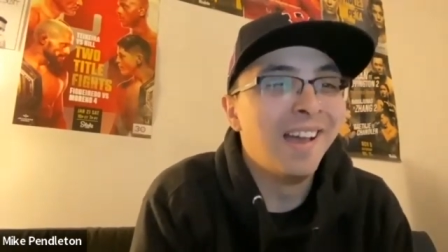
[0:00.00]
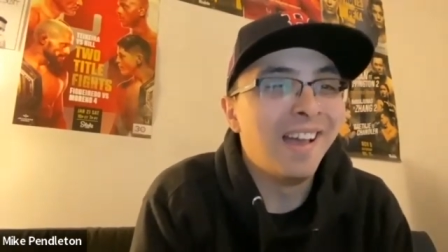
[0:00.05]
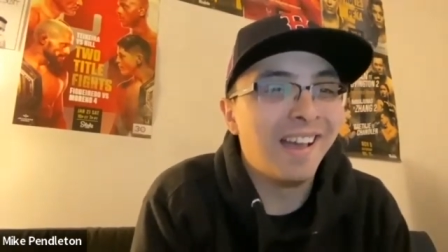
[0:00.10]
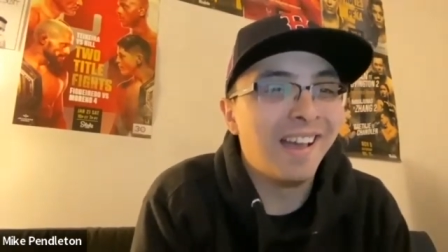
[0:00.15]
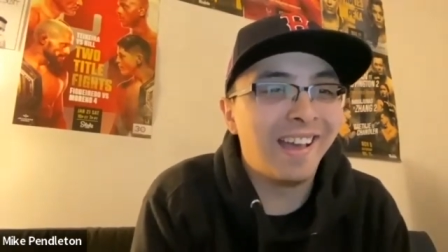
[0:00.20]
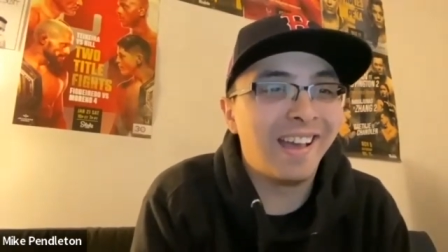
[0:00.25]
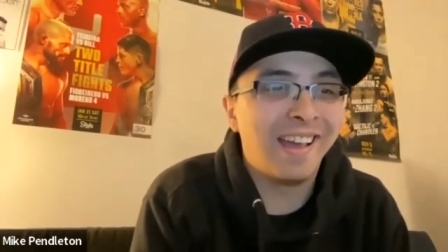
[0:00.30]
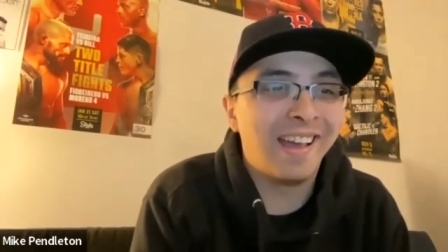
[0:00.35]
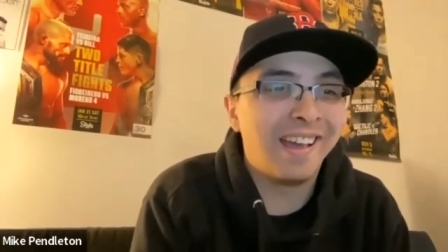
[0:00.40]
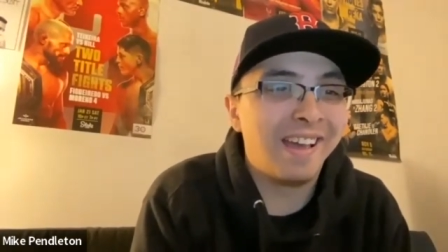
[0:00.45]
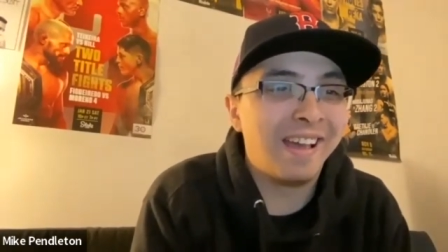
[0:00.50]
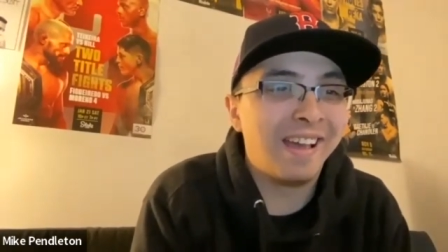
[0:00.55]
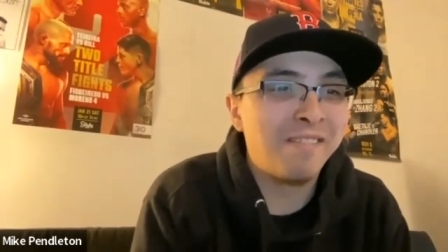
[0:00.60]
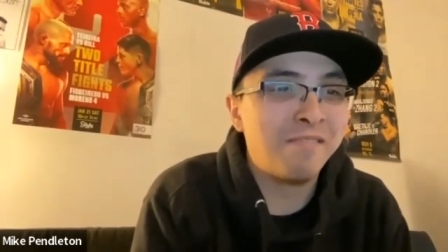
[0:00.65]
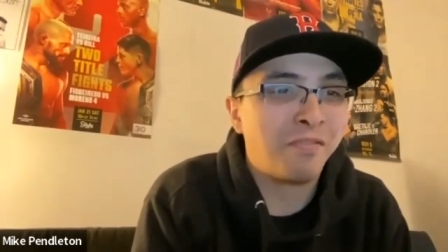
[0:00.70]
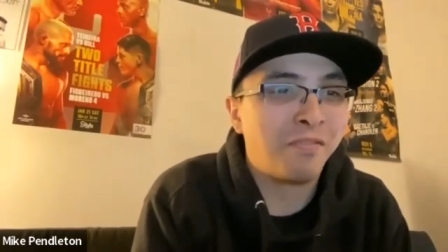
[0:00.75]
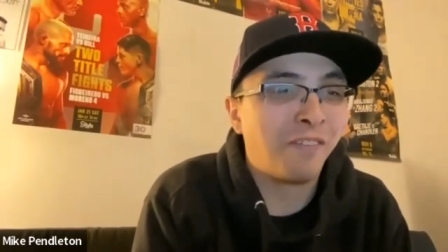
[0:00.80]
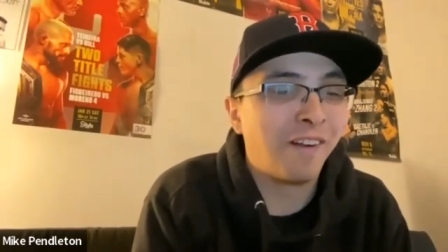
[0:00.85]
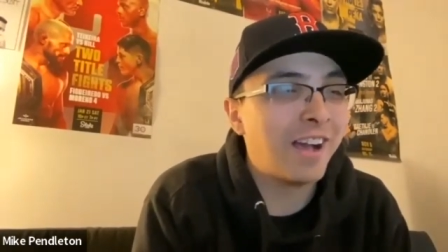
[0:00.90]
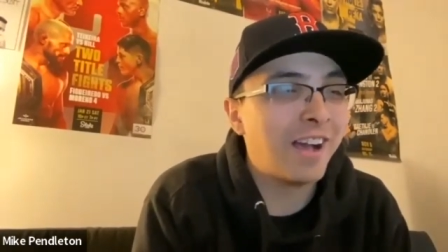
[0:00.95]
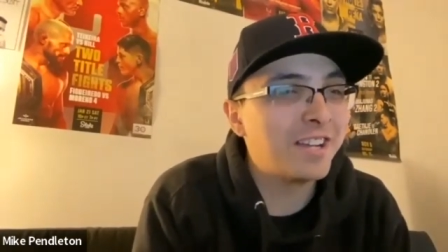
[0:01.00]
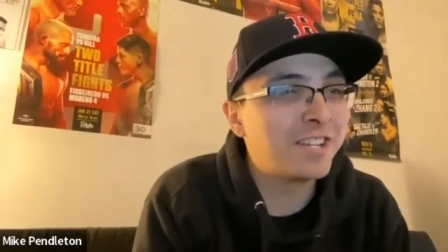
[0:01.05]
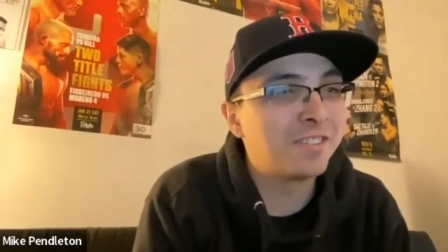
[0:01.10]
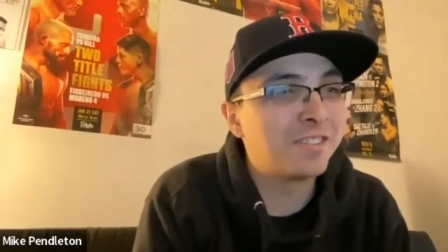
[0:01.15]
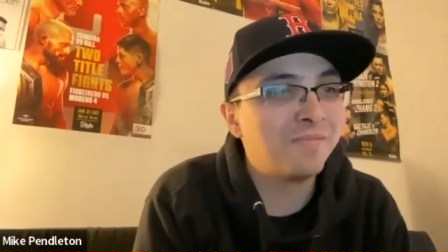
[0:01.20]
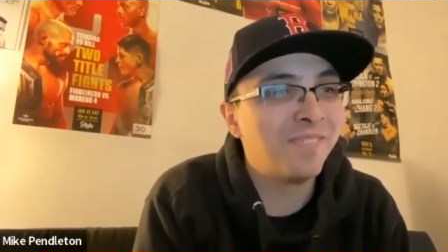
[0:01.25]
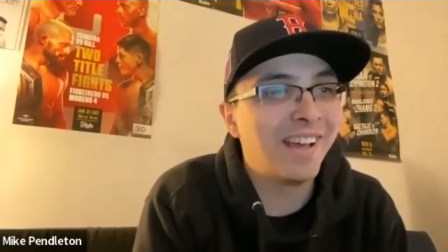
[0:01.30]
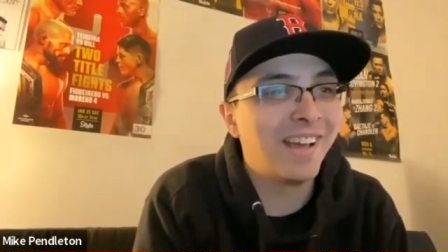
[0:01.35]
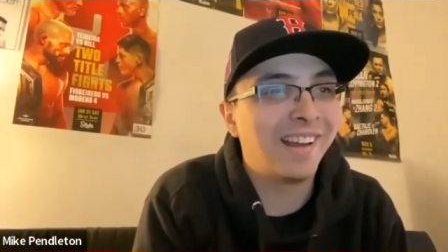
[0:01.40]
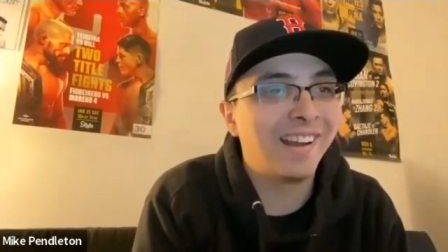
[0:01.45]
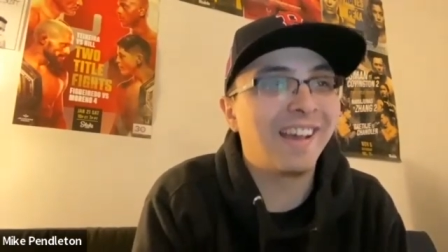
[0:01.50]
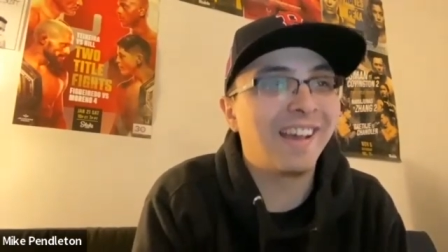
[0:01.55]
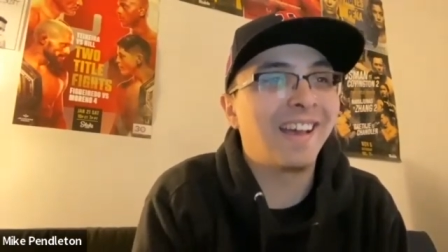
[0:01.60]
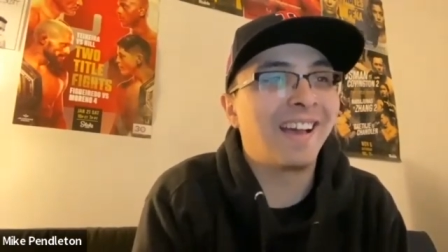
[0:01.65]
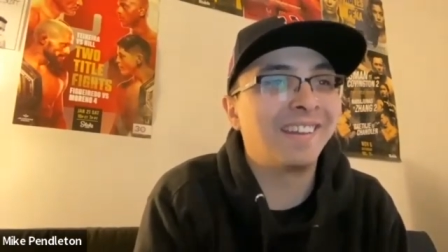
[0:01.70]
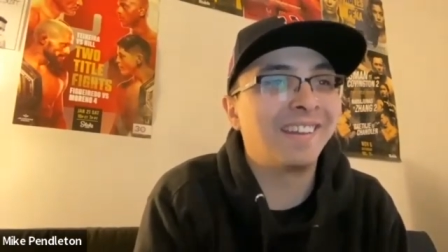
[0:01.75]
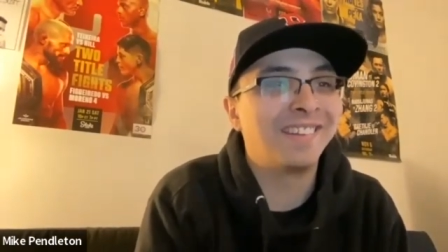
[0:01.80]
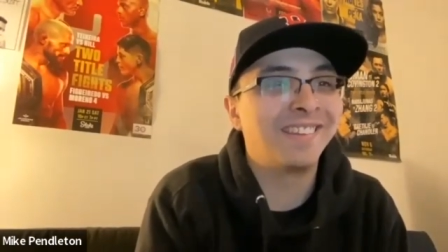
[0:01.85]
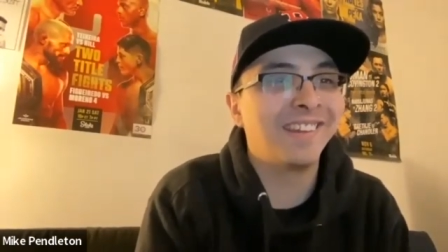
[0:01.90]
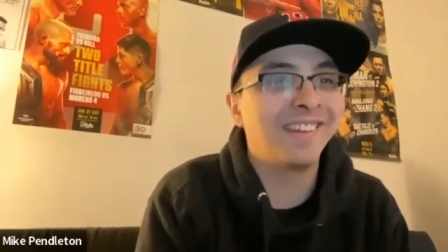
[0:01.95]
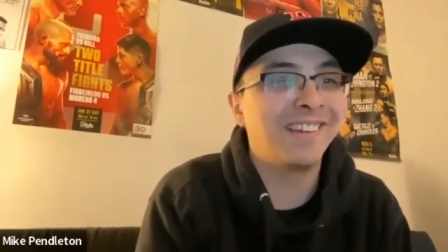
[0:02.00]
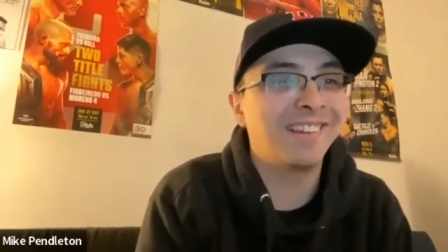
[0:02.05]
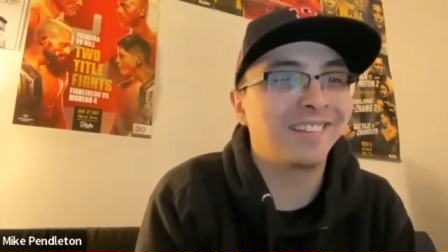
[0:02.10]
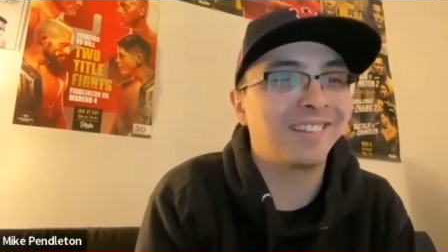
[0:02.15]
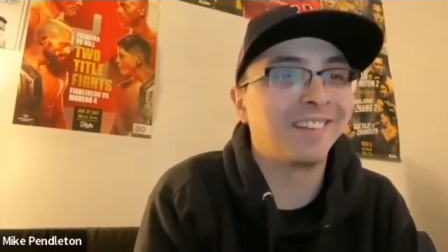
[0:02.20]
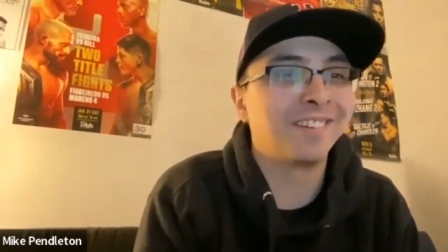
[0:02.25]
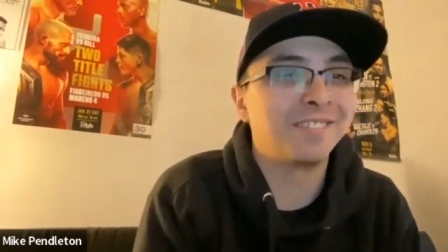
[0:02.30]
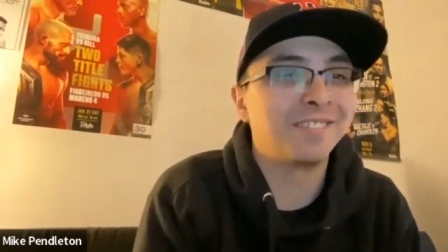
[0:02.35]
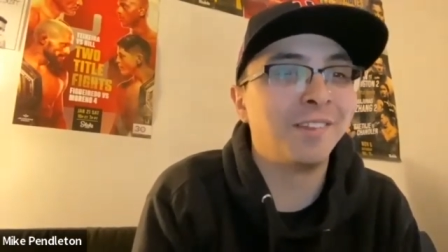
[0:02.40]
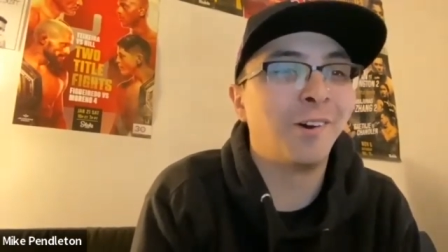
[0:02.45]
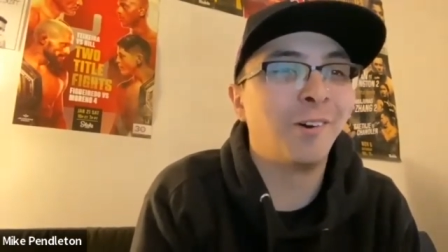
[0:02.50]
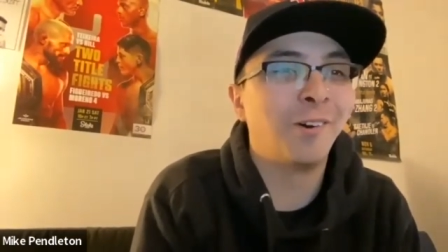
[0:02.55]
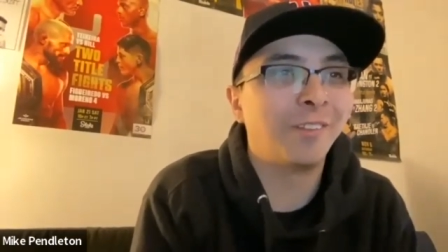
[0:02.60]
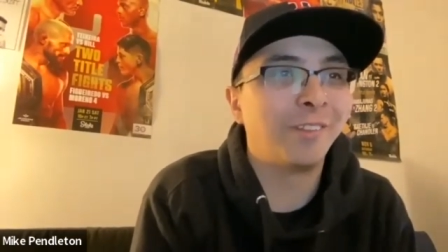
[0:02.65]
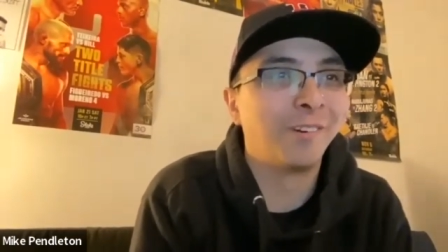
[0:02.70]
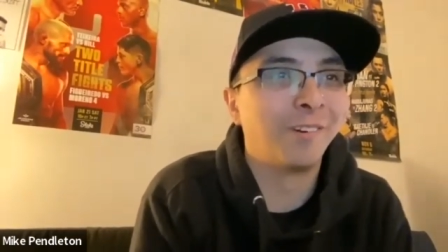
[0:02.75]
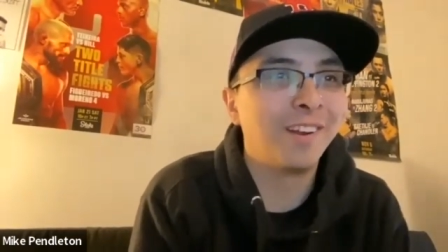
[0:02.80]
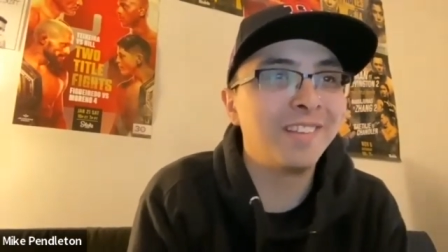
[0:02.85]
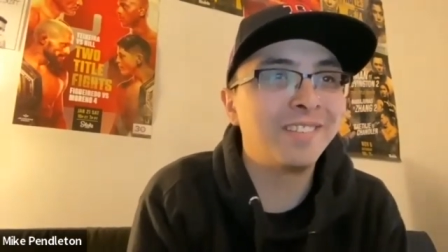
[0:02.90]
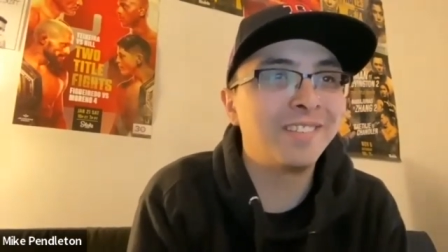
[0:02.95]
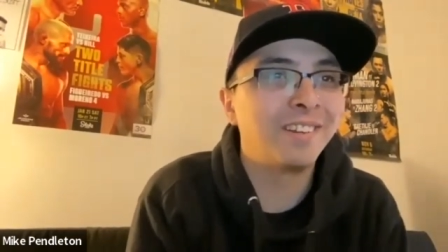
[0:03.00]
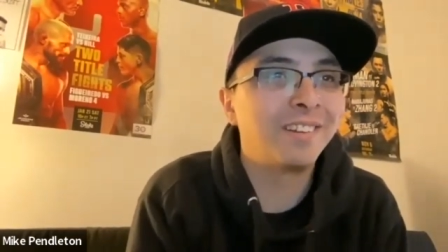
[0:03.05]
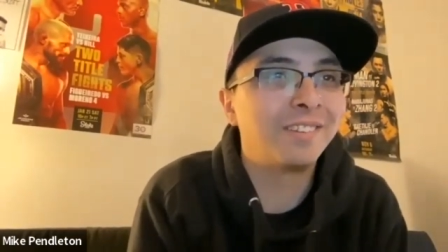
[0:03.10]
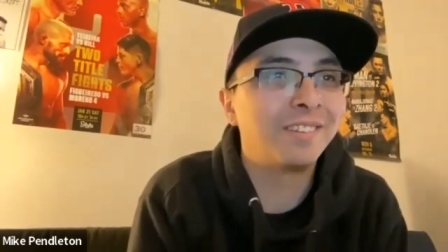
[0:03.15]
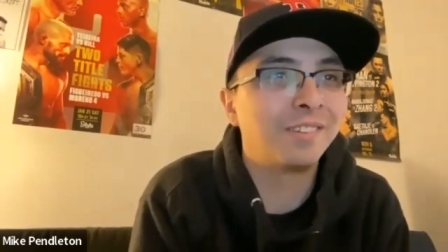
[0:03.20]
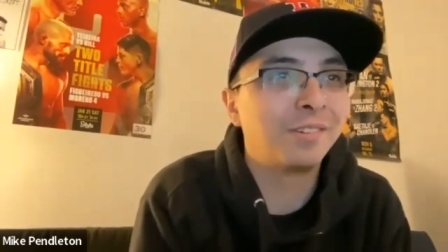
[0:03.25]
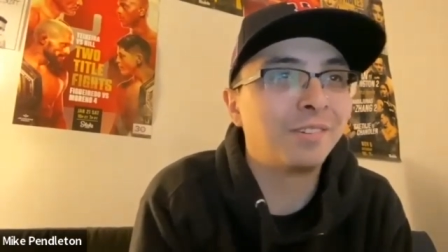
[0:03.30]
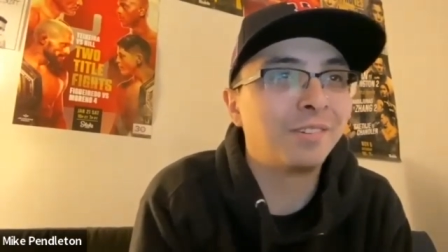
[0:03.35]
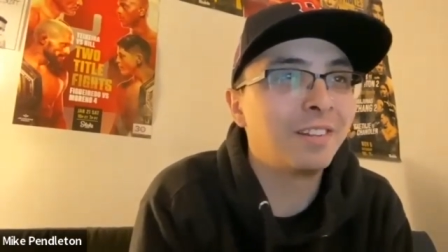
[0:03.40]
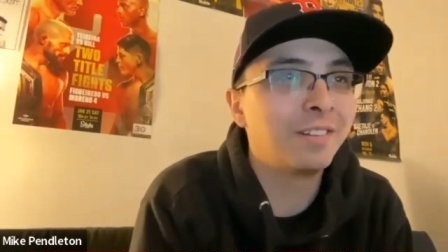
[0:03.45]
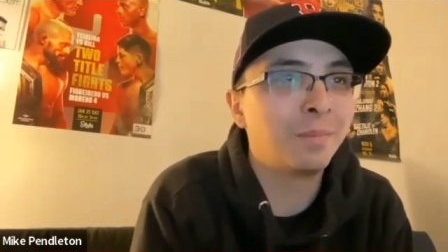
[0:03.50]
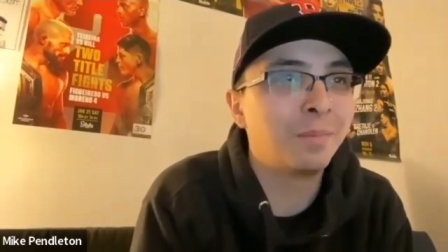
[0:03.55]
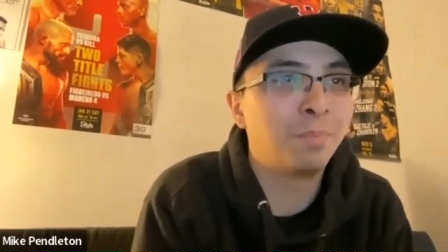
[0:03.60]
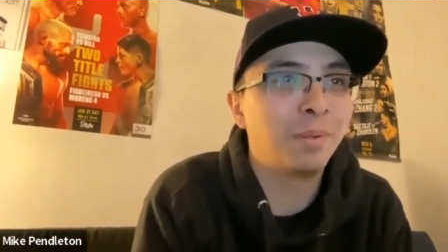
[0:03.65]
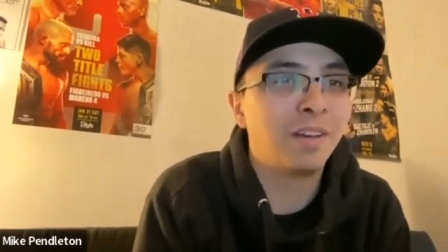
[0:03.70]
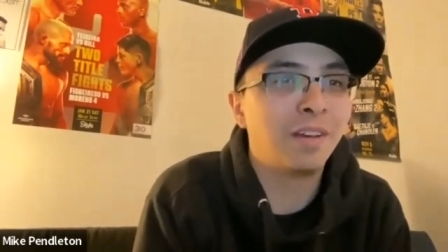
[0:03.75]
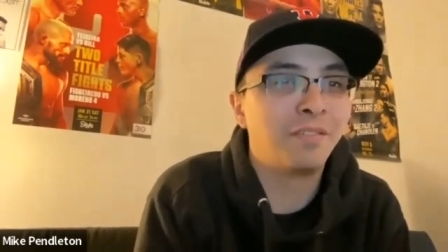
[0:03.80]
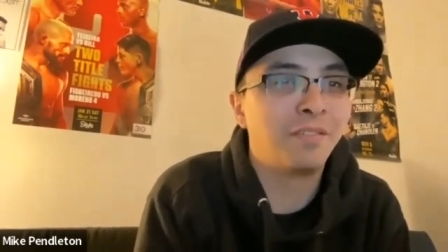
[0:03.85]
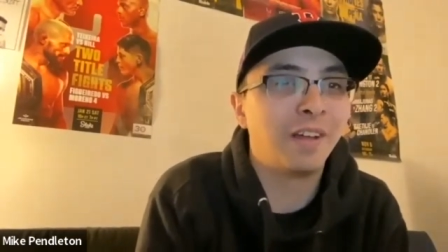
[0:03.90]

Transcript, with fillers: and, and fresh, man, I, I think there's no other reason to tune in to P F